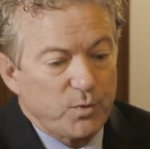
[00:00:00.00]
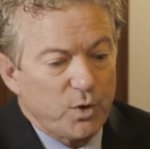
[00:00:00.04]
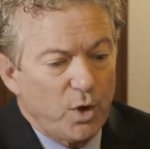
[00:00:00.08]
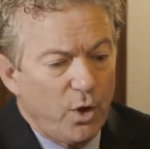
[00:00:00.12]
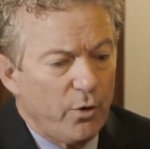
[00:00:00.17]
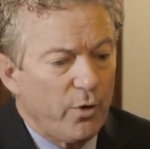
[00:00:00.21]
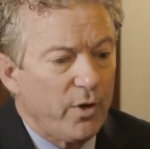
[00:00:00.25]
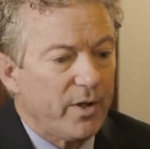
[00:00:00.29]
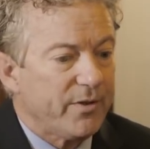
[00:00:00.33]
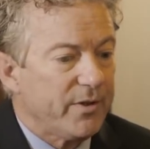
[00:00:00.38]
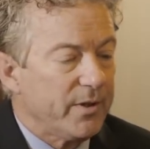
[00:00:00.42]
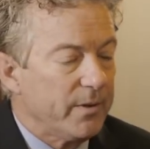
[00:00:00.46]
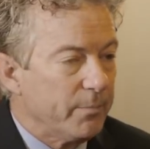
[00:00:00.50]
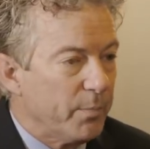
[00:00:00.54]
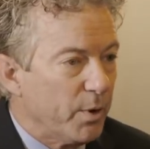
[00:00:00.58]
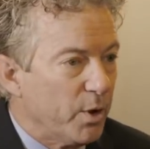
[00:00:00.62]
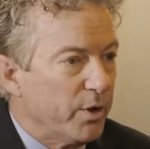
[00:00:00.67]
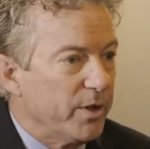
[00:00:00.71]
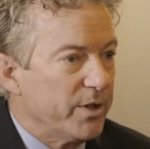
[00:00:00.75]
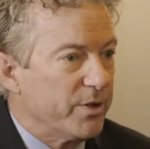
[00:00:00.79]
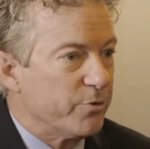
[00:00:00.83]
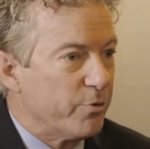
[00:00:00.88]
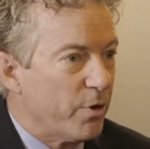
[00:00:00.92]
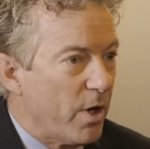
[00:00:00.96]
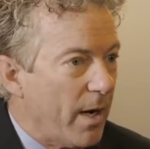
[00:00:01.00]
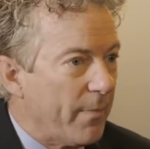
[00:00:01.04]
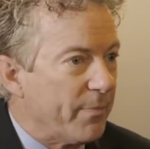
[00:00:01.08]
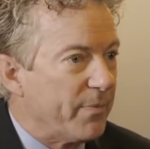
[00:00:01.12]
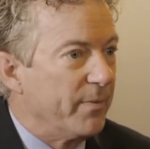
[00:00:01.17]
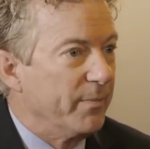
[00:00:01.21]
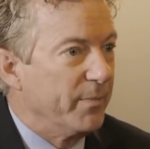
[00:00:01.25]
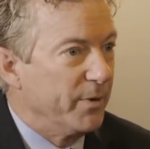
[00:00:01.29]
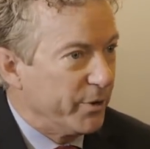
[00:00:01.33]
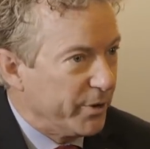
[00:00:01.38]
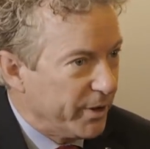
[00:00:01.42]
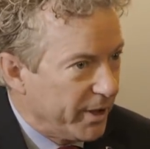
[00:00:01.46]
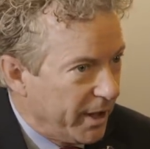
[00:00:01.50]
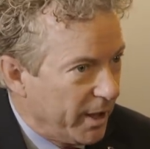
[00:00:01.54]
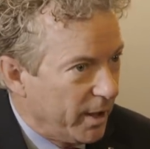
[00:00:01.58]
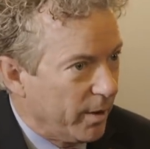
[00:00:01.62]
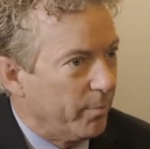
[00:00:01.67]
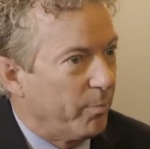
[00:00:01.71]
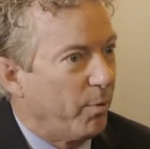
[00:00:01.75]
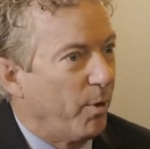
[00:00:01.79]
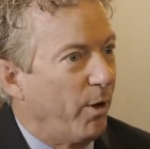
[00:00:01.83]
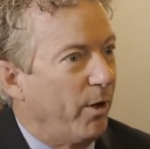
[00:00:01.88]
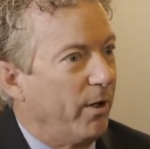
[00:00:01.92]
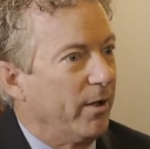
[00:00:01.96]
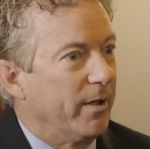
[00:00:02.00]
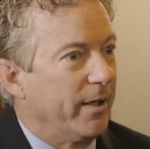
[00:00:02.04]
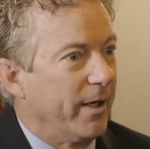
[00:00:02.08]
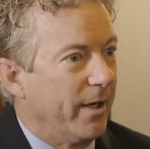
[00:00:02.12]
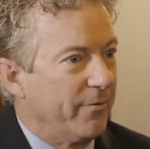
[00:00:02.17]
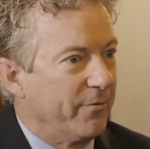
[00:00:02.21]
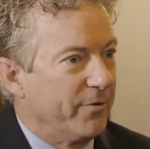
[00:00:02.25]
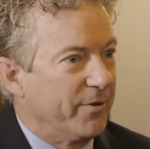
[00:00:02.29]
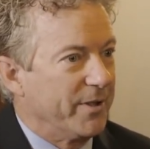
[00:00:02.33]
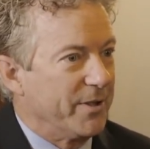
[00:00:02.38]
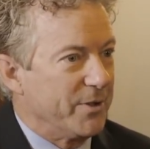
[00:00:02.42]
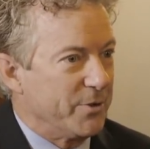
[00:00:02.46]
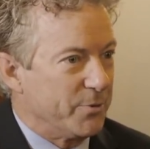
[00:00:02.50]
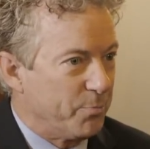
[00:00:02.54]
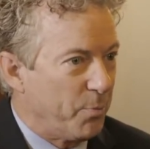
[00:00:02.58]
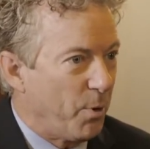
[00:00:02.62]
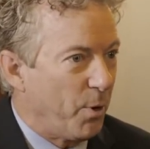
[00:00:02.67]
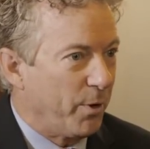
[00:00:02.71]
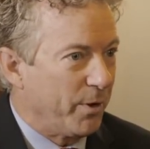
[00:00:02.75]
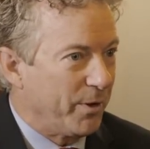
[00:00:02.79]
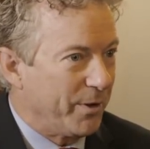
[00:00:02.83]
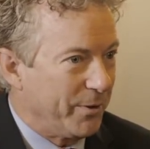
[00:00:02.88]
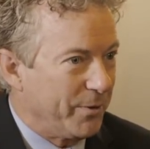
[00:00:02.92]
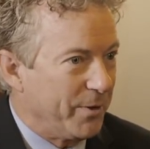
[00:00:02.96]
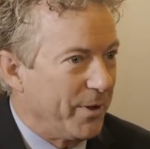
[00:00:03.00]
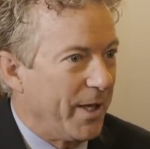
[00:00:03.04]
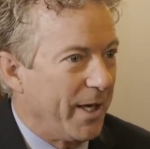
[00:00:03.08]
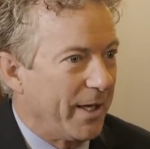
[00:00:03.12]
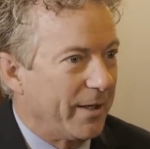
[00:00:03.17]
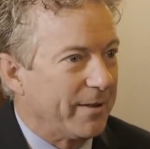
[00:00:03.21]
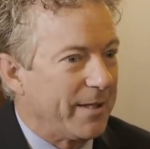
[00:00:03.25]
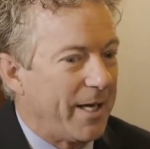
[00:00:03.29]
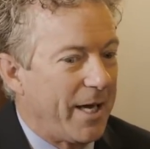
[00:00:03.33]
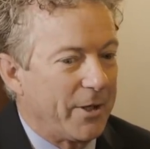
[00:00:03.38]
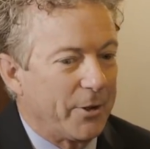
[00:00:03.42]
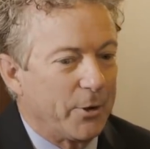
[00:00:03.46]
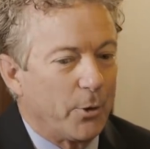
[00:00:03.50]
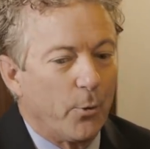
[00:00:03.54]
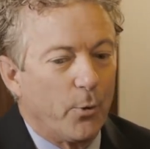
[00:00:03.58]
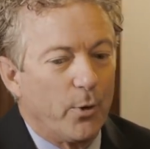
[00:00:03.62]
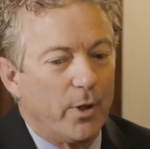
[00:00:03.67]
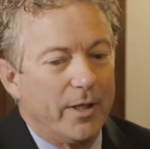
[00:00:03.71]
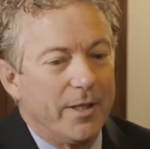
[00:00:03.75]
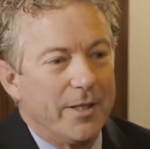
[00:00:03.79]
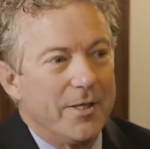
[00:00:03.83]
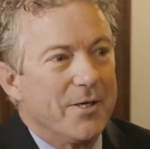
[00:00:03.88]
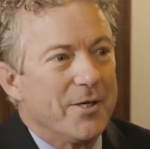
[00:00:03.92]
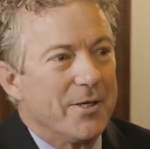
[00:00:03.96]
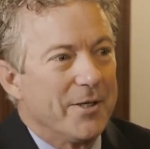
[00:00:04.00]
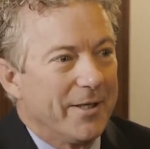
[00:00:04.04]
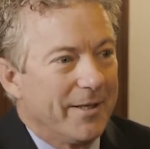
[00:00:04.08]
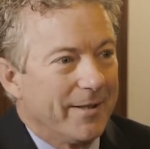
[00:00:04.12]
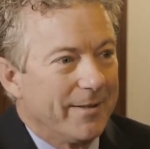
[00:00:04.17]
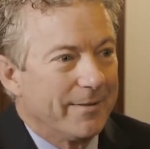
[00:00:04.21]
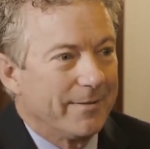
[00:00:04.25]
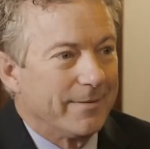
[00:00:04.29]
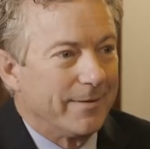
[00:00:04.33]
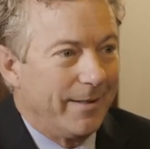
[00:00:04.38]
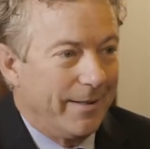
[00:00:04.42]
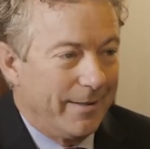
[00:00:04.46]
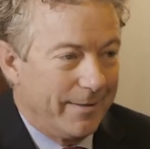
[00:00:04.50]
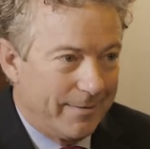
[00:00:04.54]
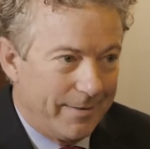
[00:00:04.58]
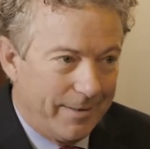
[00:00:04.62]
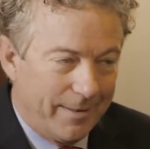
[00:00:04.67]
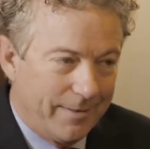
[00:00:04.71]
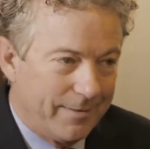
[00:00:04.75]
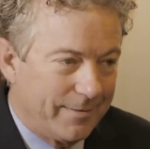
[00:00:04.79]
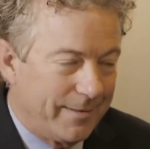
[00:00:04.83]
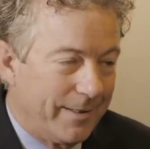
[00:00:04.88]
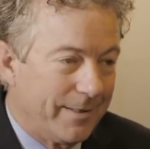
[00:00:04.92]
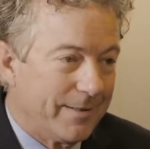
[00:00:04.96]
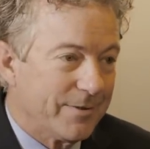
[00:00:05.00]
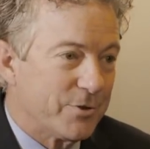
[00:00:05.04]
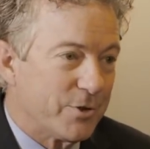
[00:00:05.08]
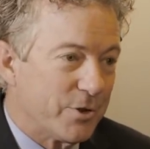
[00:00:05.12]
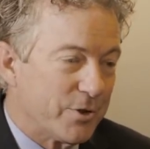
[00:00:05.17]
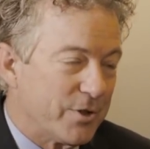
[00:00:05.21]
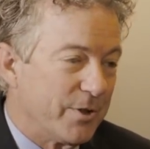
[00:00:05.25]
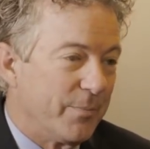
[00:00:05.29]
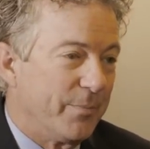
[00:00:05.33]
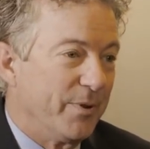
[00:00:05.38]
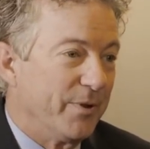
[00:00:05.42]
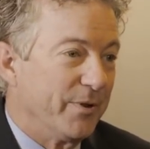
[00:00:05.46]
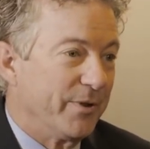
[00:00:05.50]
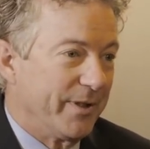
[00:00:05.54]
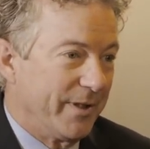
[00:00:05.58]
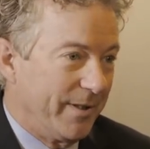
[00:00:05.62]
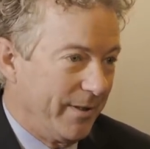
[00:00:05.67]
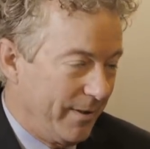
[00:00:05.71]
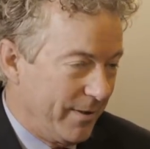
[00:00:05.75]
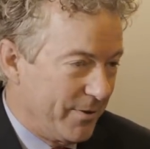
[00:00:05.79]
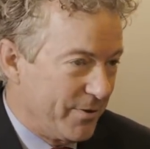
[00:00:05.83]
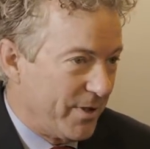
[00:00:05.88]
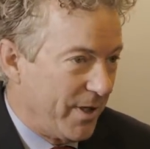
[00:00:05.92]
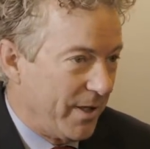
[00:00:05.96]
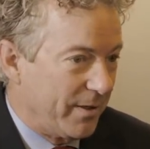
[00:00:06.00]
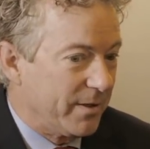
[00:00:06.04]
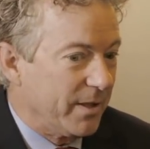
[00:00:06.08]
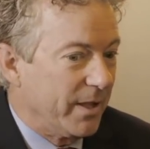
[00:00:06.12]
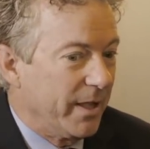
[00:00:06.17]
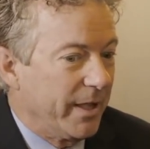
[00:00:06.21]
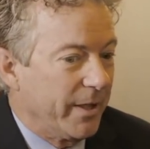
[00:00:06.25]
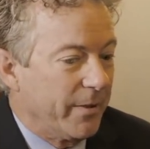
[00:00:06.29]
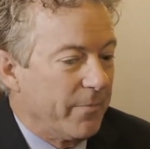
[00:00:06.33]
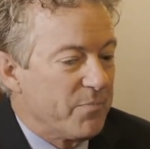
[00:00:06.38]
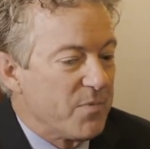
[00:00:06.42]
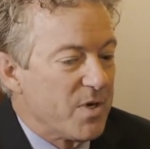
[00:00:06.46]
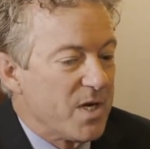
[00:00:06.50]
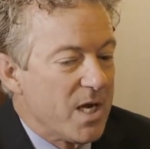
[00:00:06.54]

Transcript: Although I think Bernie's dropped the millionaire part now that he's in that category. Everybody's rich. Yeah, now, now it's just the billionaires, I think.